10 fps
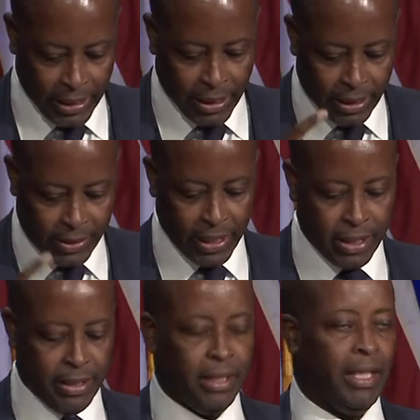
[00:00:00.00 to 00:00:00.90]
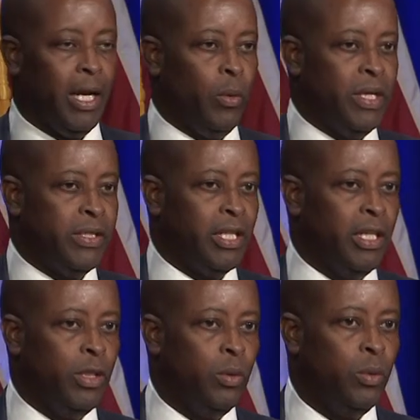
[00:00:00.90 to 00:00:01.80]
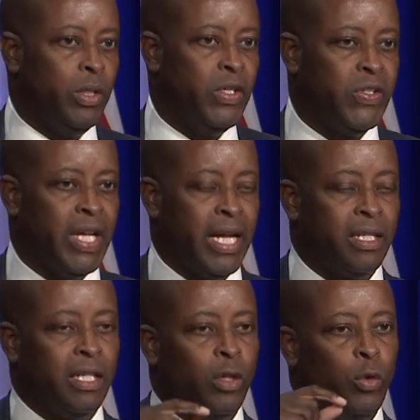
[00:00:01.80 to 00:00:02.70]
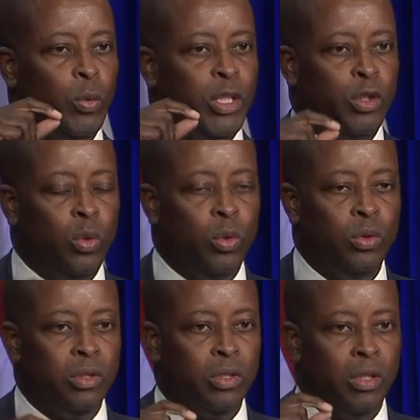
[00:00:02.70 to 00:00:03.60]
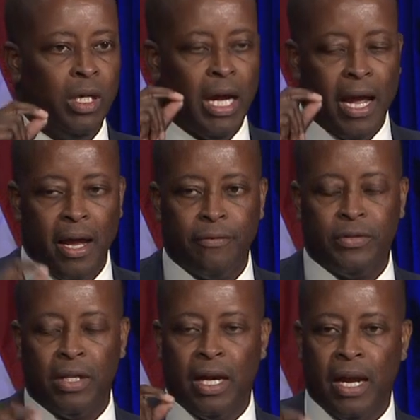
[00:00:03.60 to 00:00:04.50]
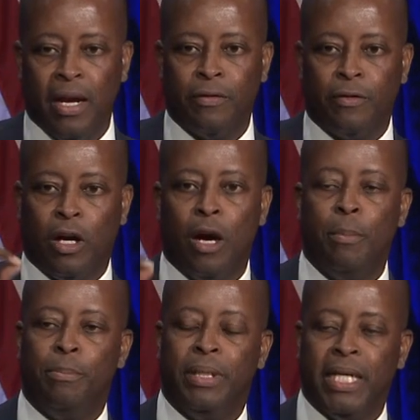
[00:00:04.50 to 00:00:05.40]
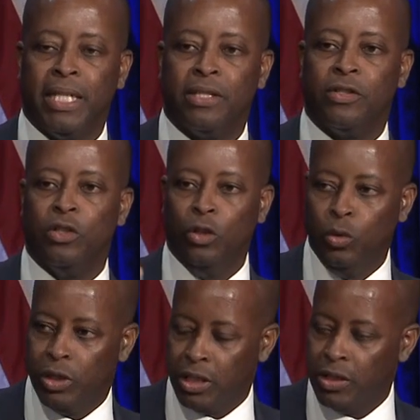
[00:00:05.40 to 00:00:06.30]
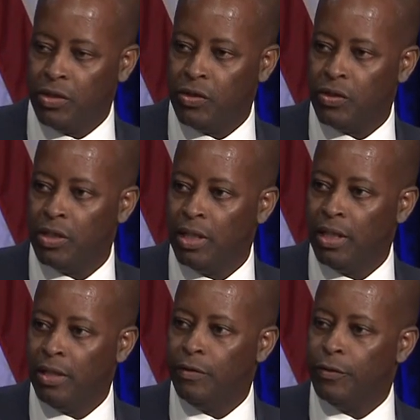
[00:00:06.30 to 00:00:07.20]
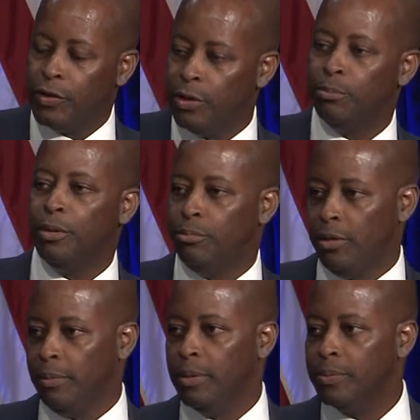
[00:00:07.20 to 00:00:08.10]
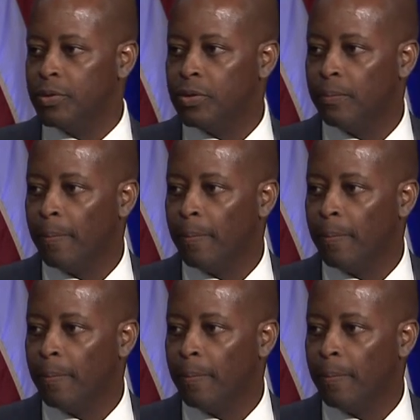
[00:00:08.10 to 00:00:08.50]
The second thing that I want to tell you is that we don't have to have complex solutions for simple problems.